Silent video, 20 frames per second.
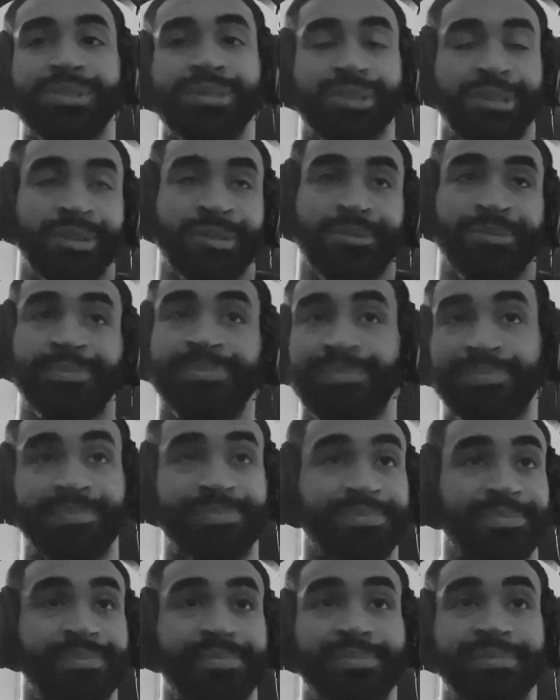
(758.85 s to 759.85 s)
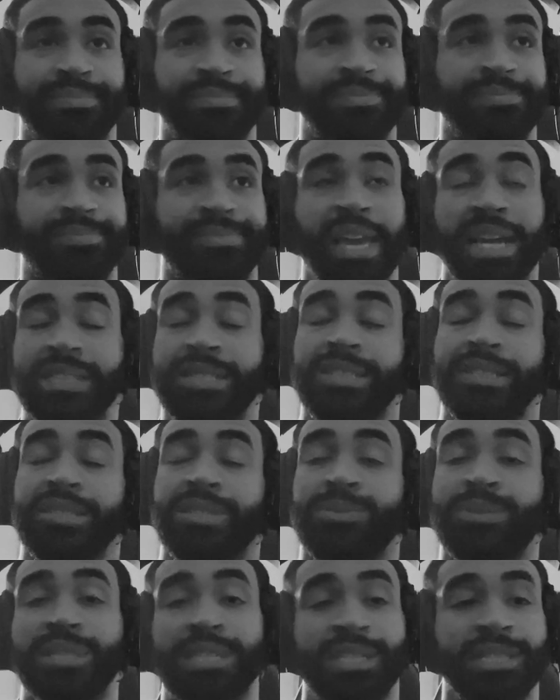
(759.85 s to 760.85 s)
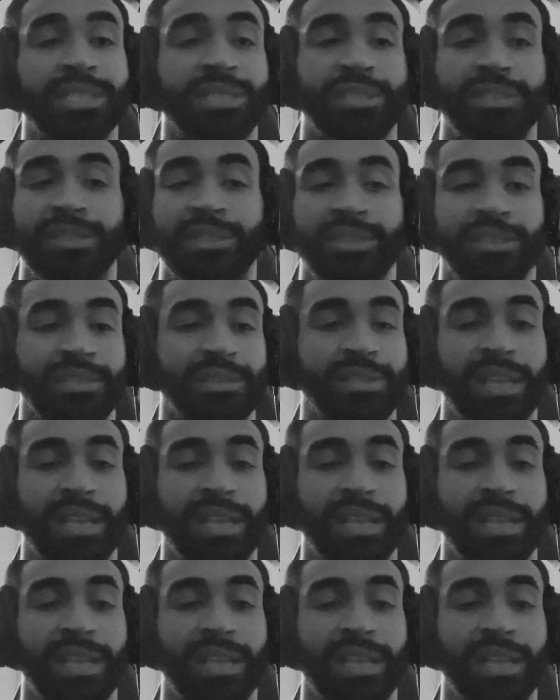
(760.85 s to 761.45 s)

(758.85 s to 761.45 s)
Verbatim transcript: So that's just what it is.